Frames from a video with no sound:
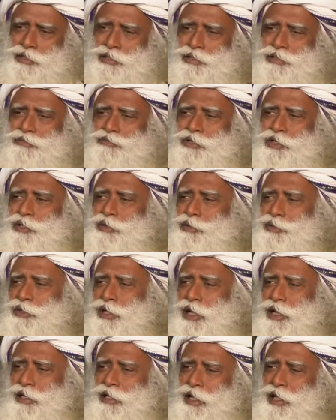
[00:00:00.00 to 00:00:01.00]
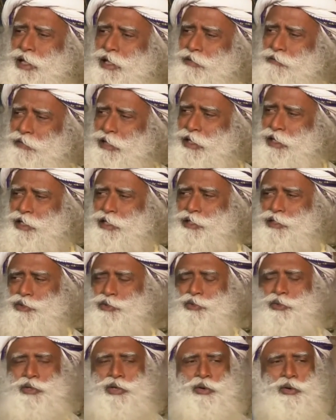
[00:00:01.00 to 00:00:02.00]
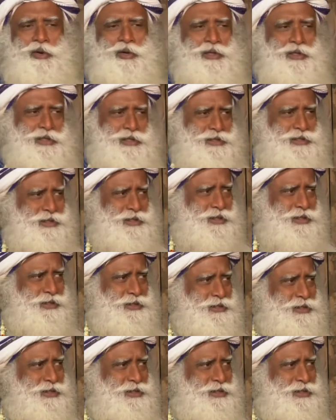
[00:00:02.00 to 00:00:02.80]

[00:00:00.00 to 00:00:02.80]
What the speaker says: videos are there where he's doing all these things.